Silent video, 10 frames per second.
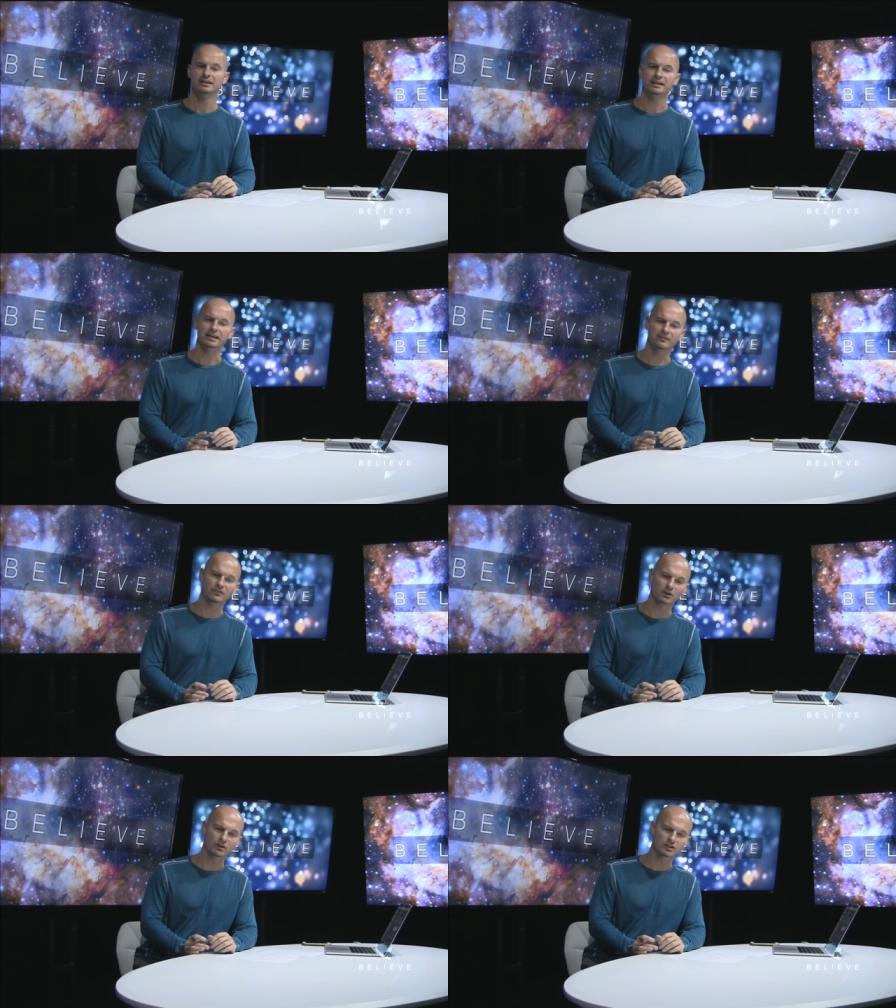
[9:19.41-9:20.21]
and if
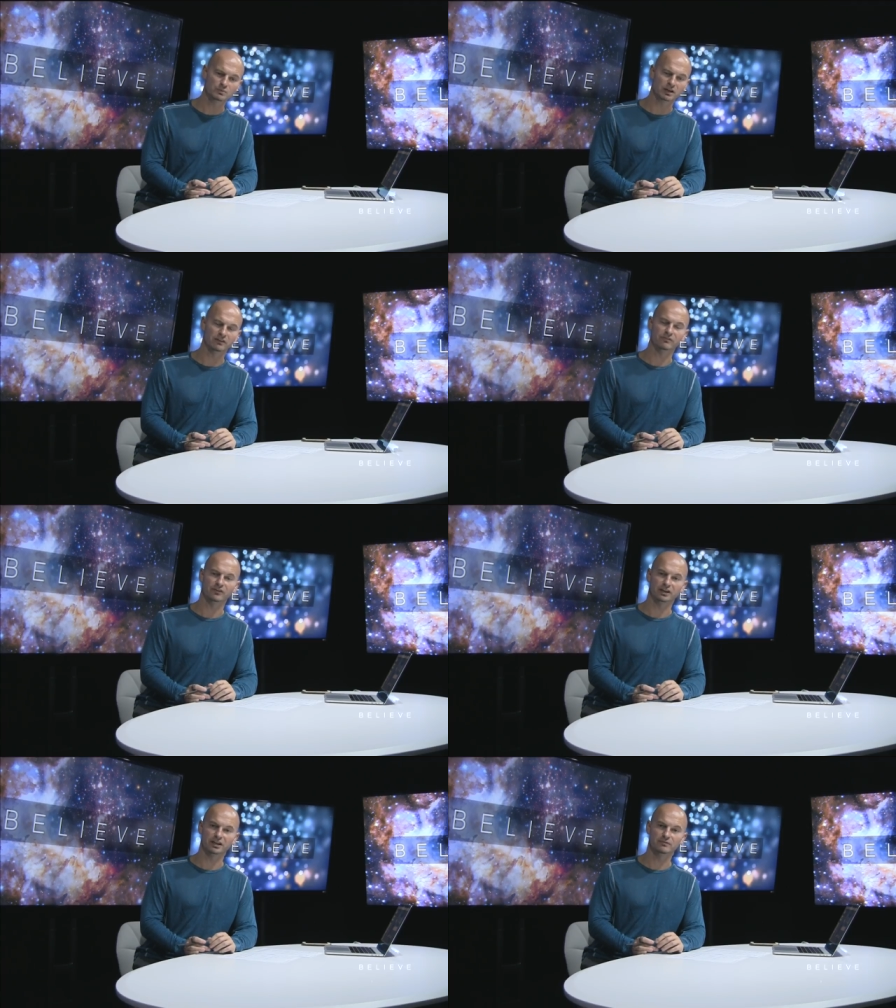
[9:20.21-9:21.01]
there is, we can
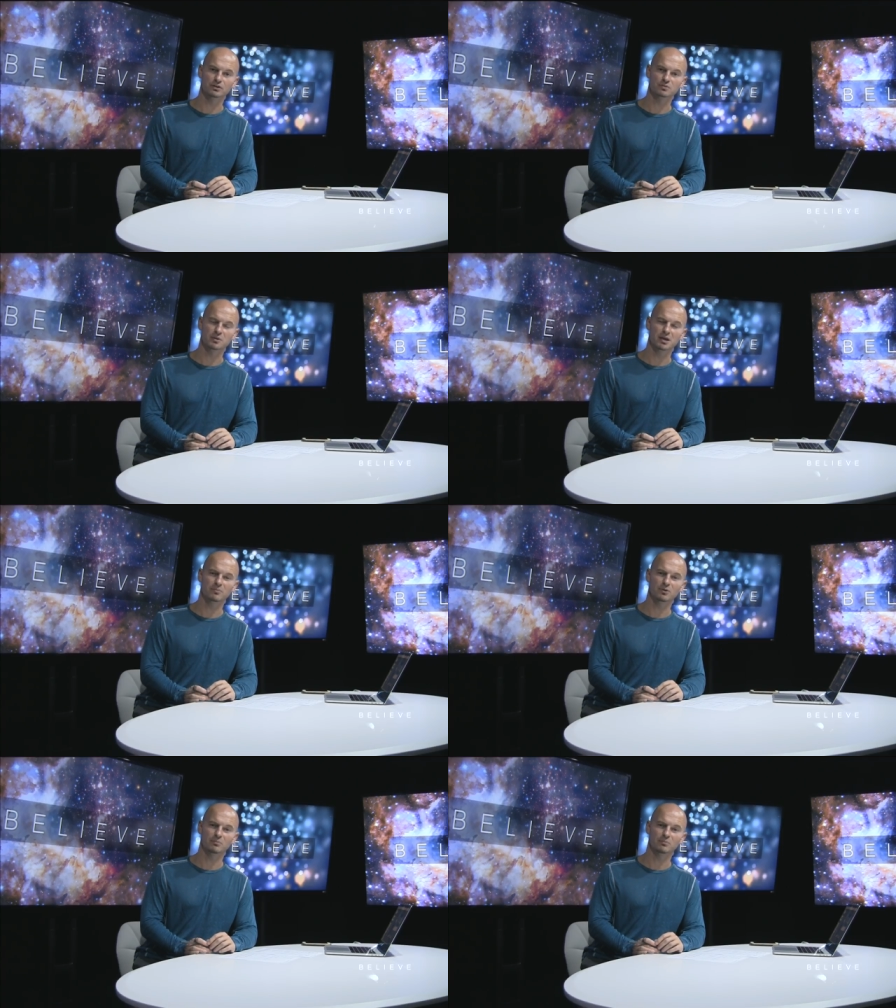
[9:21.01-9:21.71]
forgive those people,